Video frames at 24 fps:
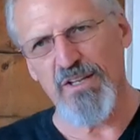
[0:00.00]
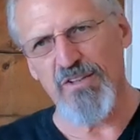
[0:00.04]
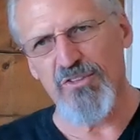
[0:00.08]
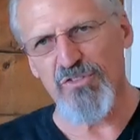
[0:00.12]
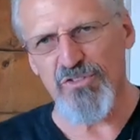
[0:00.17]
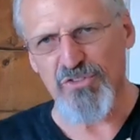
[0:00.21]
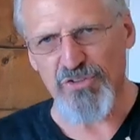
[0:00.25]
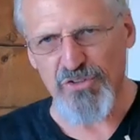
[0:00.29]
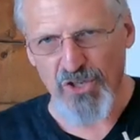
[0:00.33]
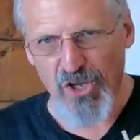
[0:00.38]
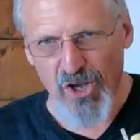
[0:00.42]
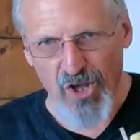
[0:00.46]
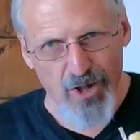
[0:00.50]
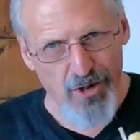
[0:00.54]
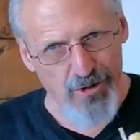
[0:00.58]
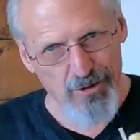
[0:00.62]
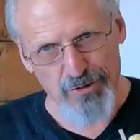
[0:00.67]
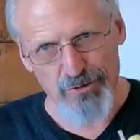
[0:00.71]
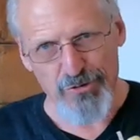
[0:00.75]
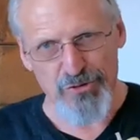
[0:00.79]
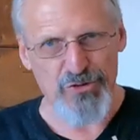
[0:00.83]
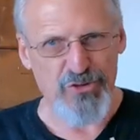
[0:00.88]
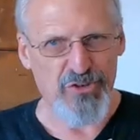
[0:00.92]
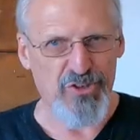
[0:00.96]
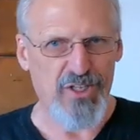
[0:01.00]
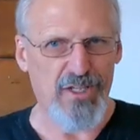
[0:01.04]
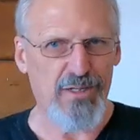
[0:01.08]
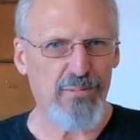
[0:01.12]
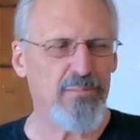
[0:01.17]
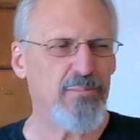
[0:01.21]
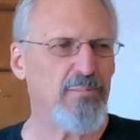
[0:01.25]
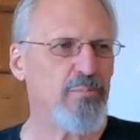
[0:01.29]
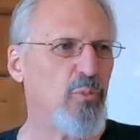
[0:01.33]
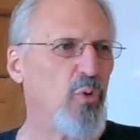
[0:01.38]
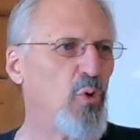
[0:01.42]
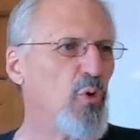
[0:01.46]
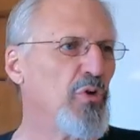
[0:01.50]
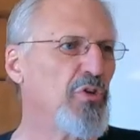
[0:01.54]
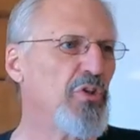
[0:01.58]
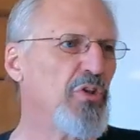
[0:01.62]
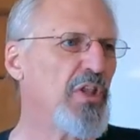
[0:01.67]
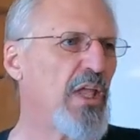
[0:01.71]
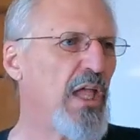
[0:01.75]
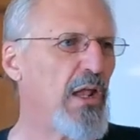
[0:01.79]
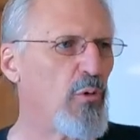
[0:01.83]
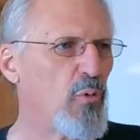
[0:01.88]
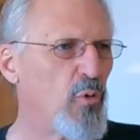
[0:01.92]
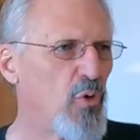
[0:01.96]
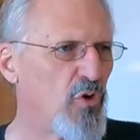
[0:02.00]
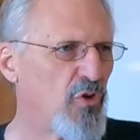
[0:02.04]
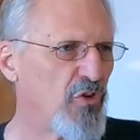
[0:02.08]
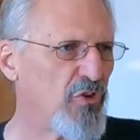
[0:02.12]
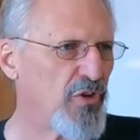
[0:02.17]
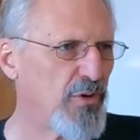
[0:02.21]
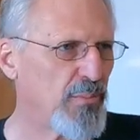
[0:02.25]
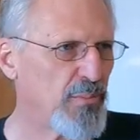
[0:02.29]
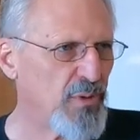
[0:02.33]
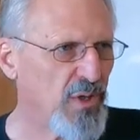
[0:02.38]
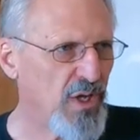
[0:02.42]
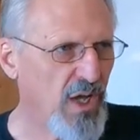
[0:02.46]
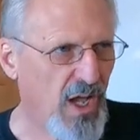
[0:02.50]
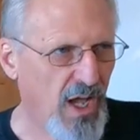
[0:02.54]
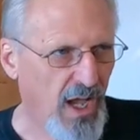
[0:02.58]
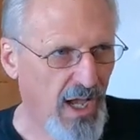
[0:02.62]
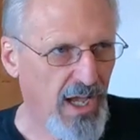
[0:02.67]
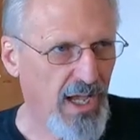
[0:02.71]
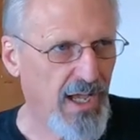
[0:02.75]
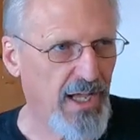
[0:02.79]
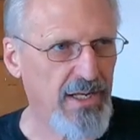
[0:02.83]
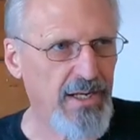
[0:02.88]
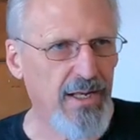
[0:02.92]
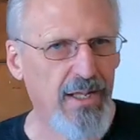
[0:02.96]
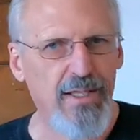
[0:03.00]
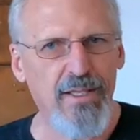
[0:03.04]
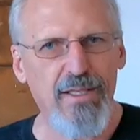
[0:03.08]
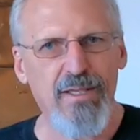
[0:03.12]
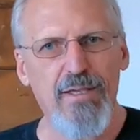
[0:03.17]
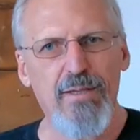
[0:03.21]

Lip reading: scholarship more than they worship God.